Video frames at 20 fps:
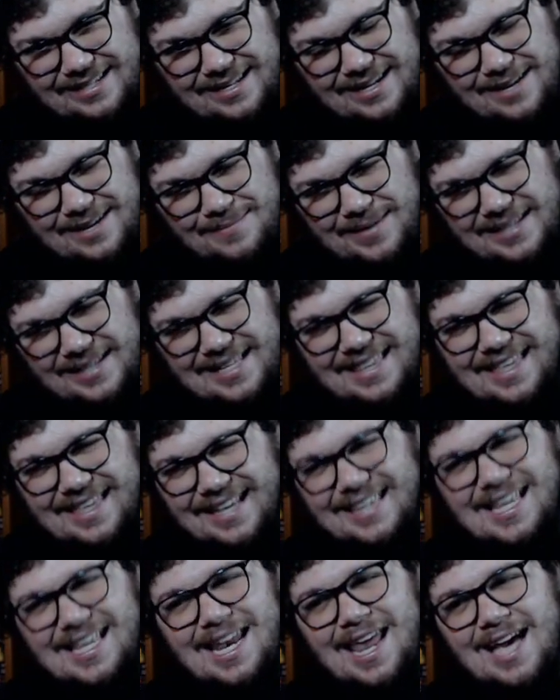Because I think
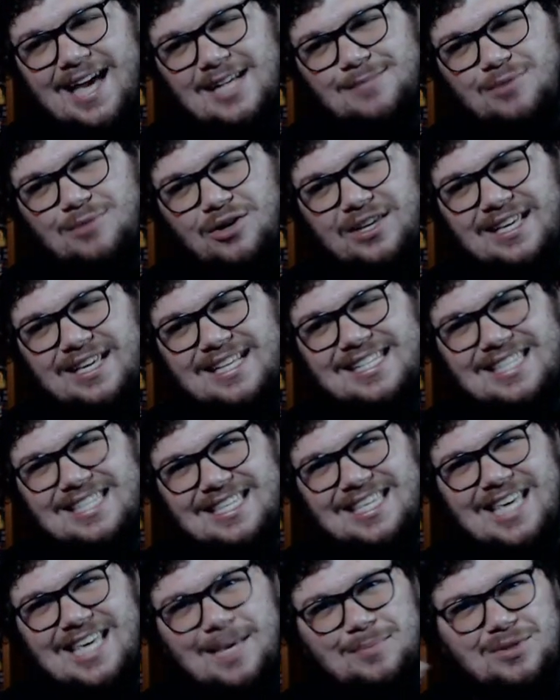in the next book he
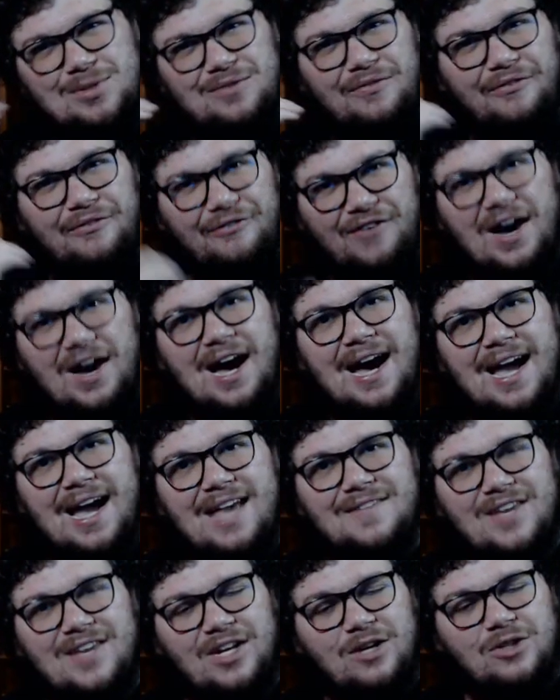skips 5
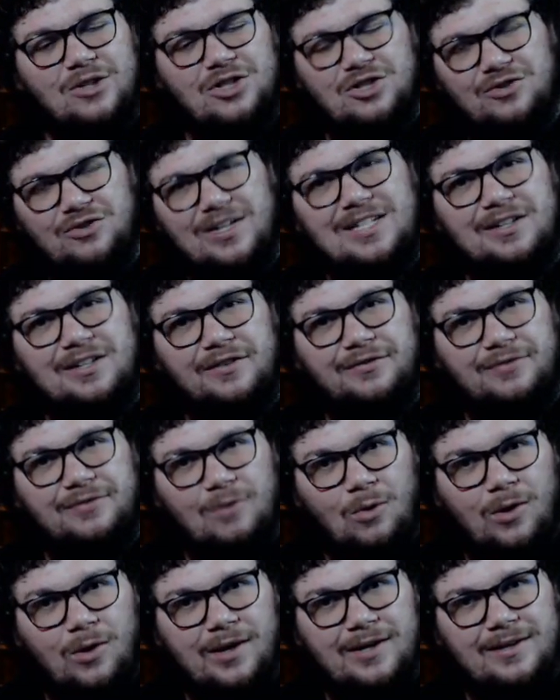and goes straight to
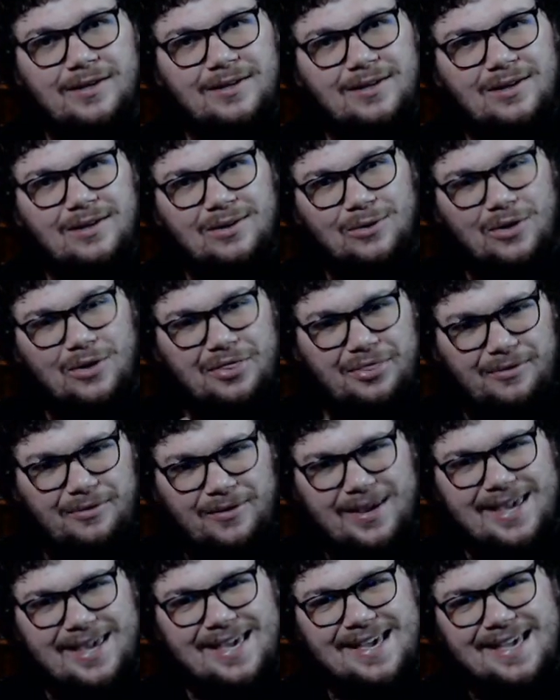4 or
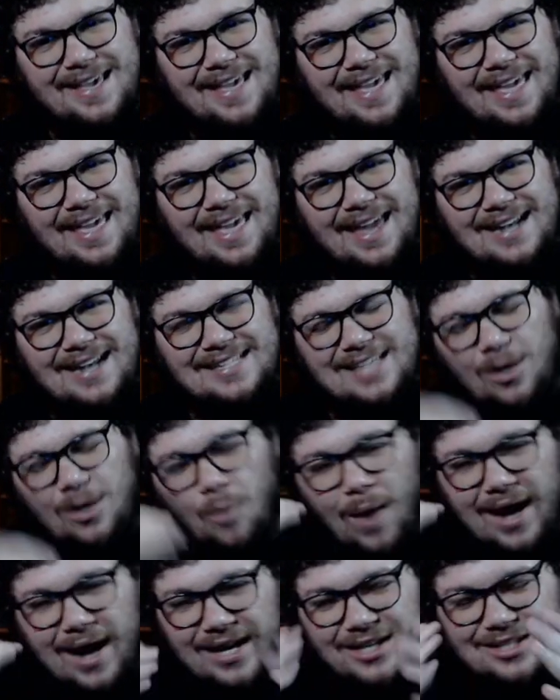3. And it's like,
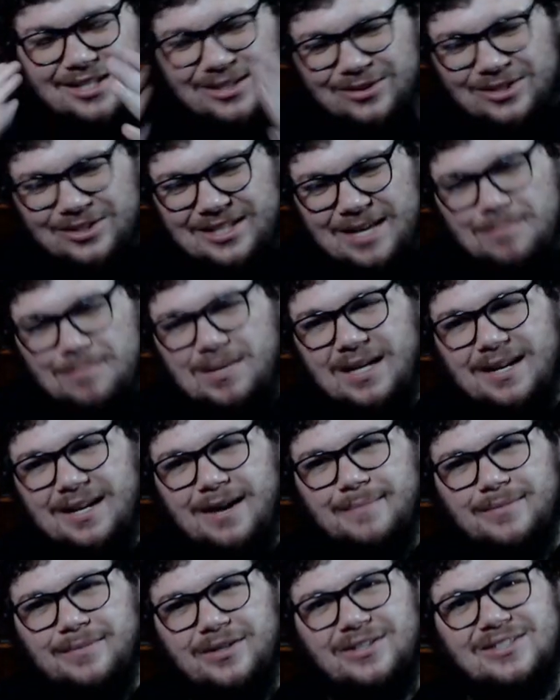why are you skipping
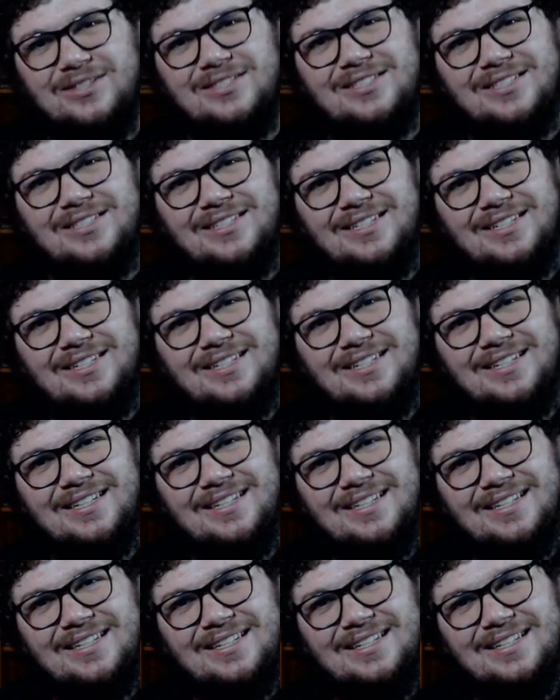numbers?
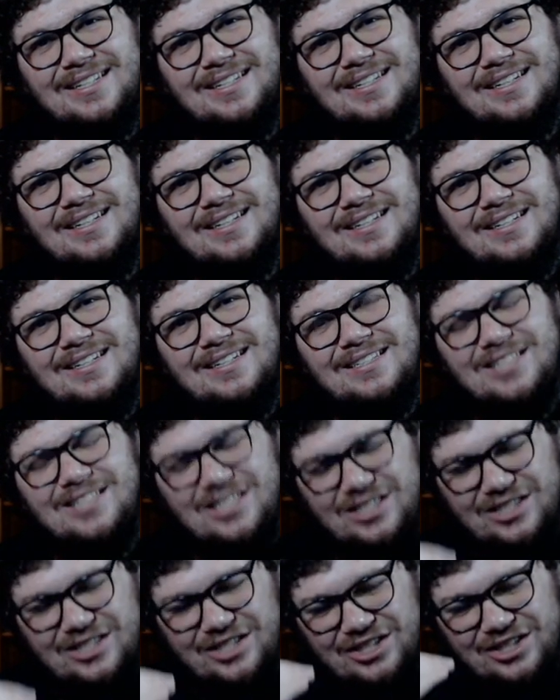
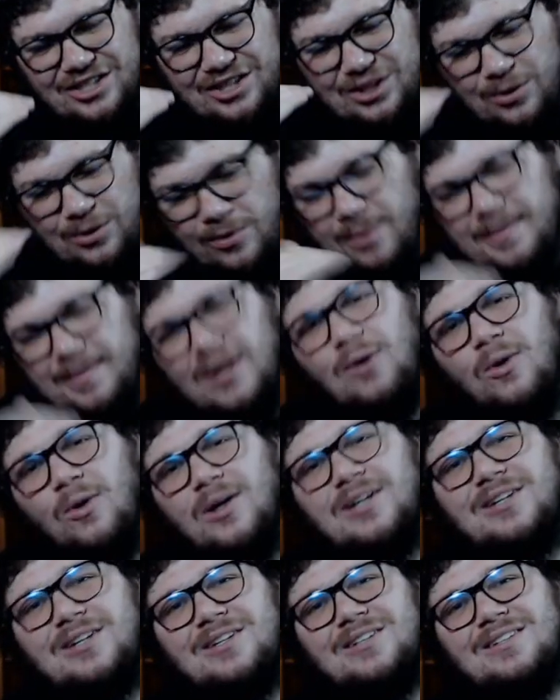Just do them in
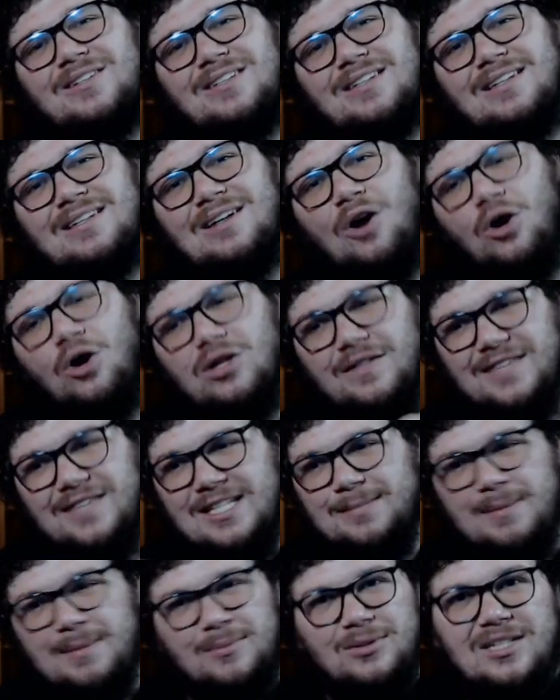order. All of these
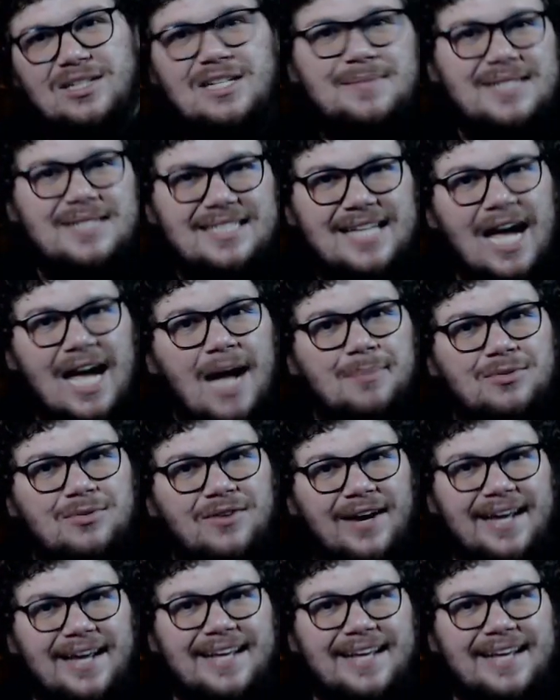people need to be stopped, right?